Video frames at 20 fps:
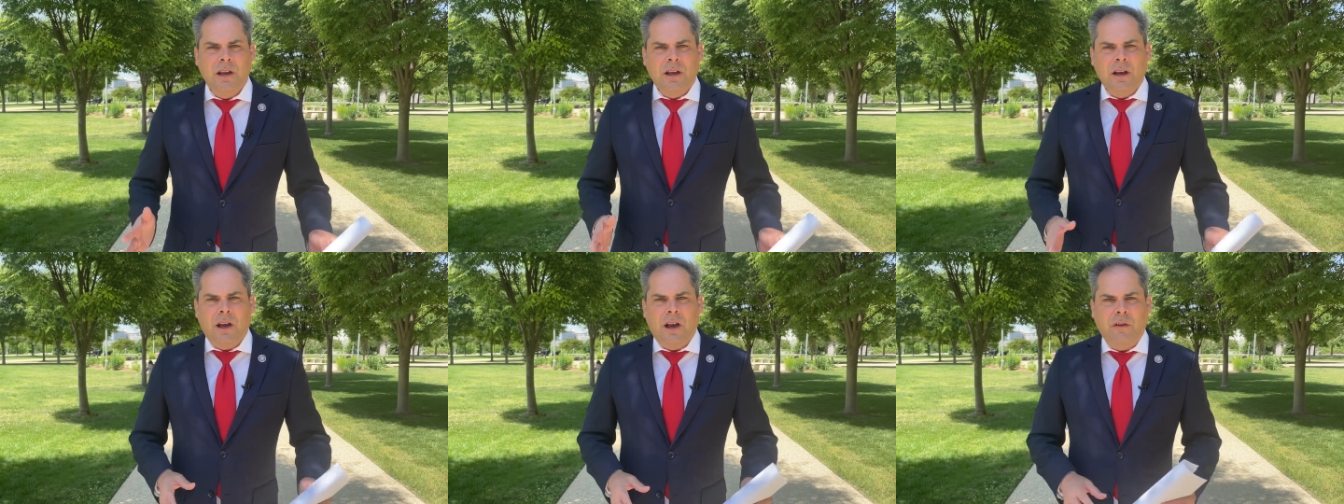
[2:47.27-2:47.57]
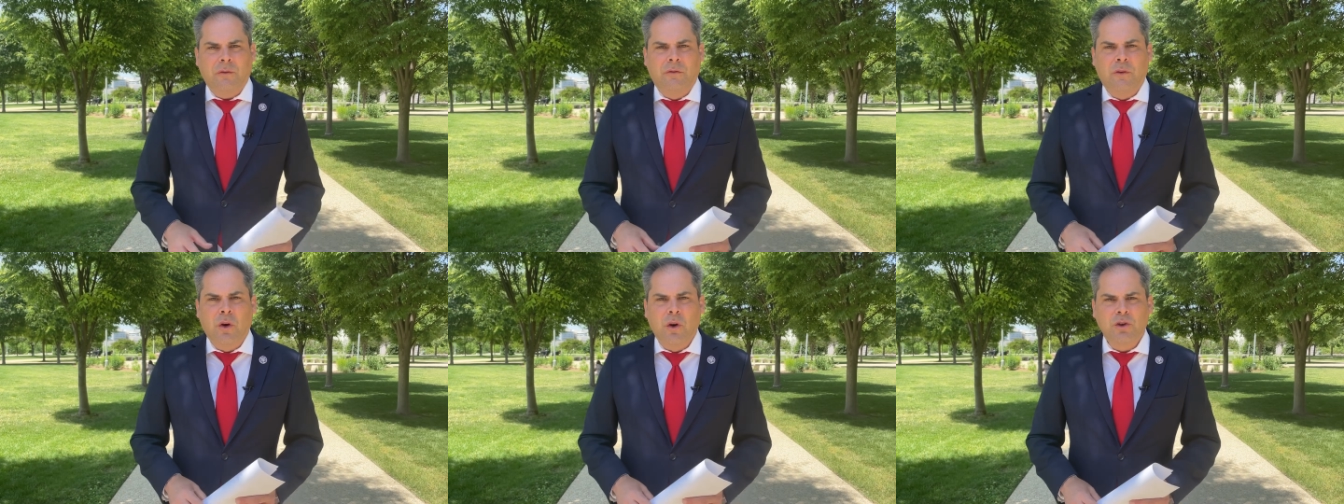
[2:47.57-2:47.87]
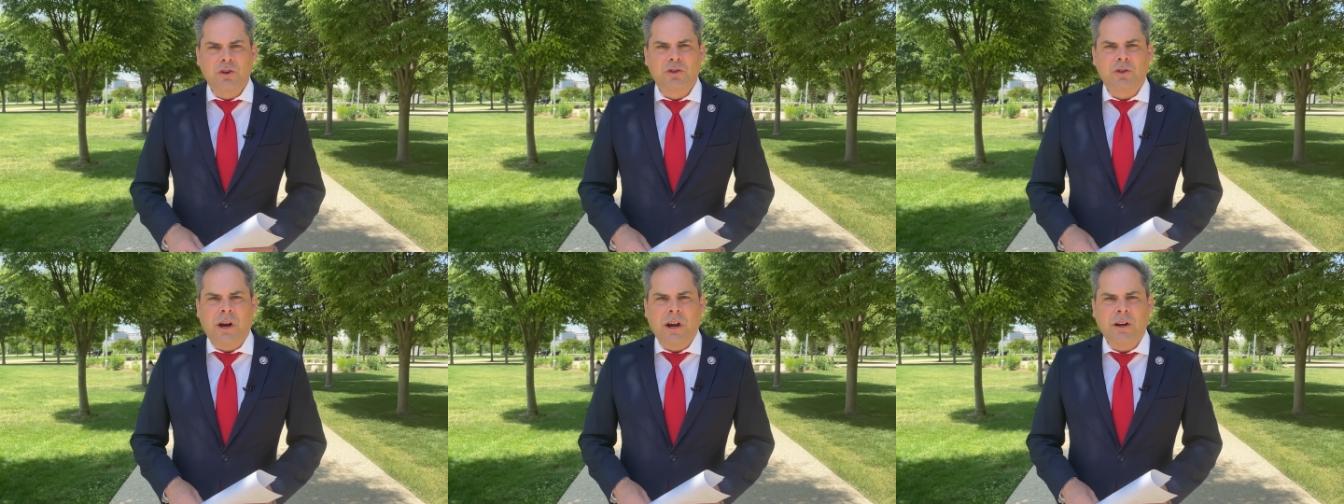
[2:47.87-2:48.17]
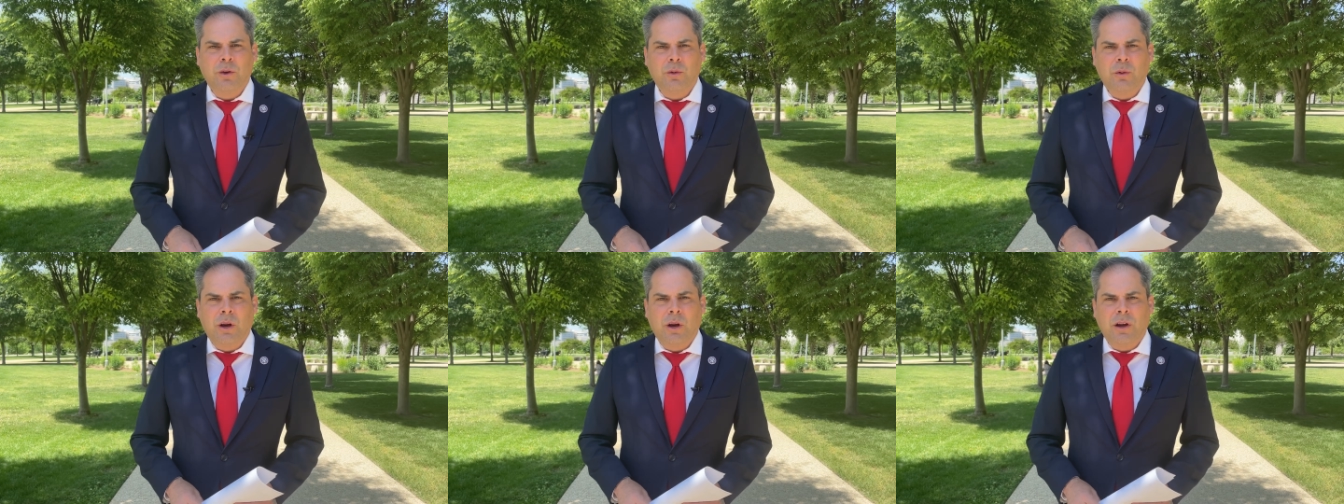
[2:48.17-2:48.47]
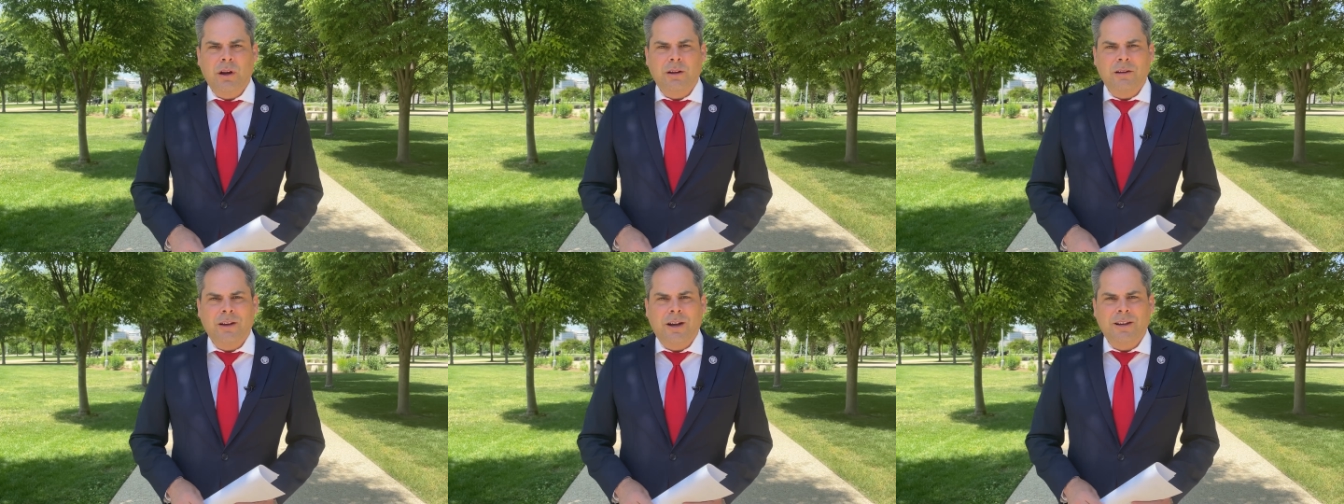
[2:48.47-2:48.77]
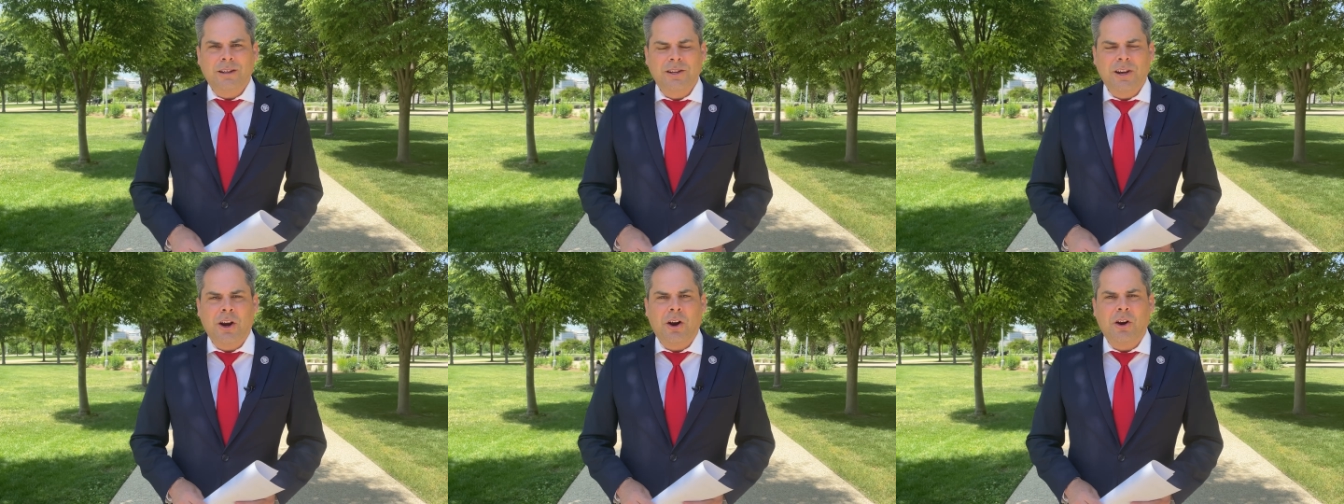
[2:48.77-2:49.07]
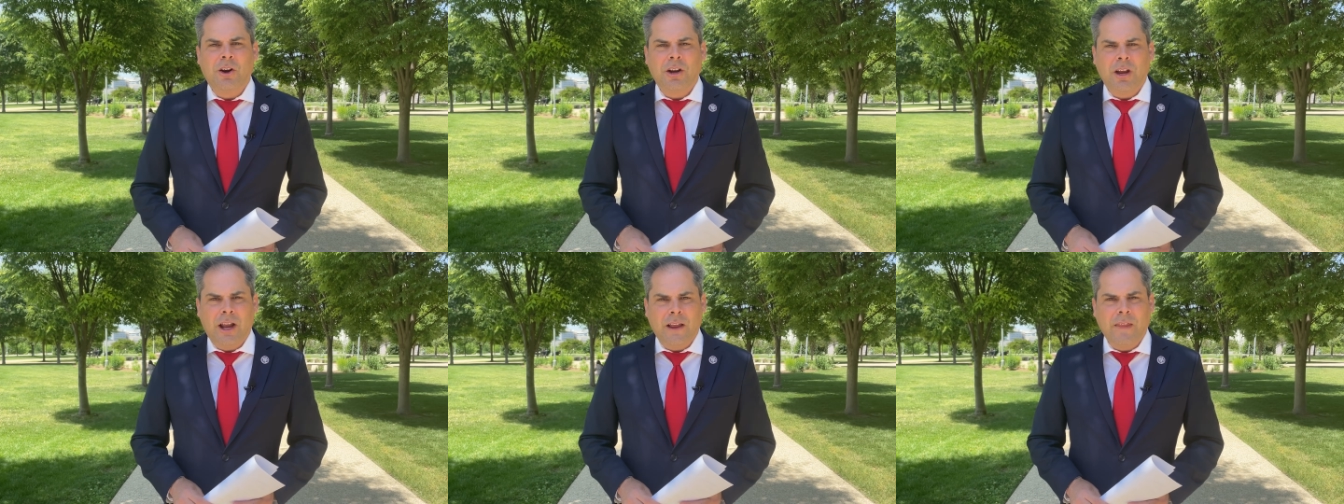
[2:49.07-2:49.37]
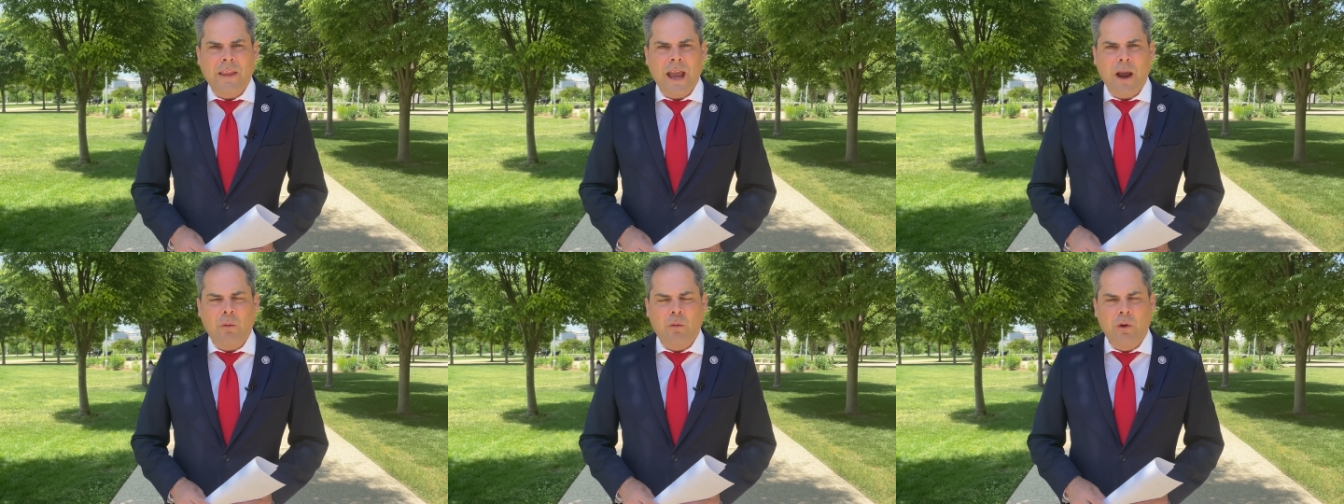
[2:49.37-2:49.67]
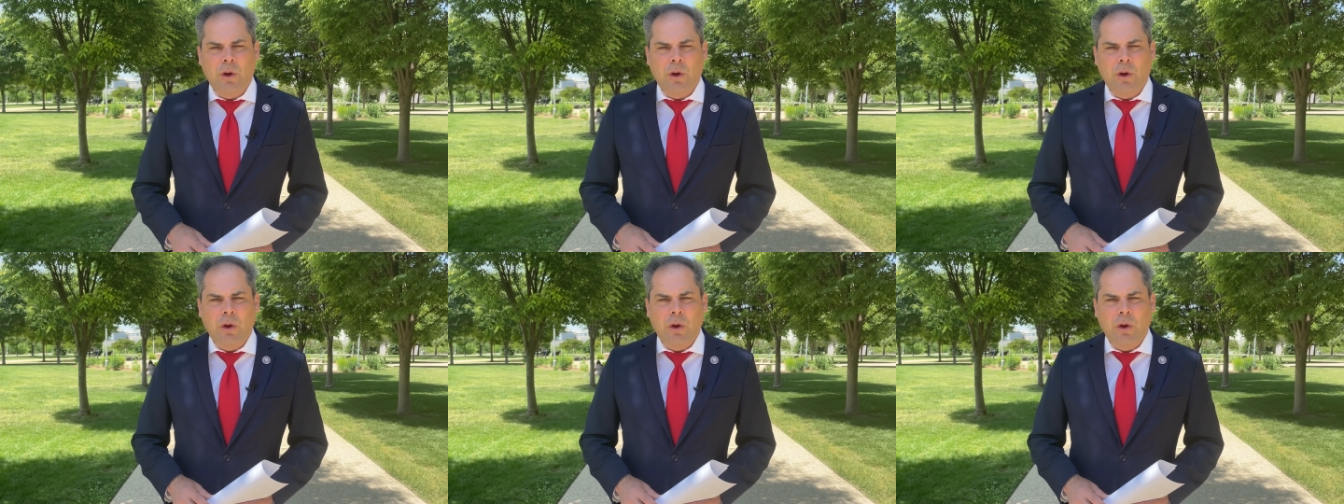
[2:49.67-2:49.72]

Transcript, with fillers: uh folks try to uh, uh, scare you on that.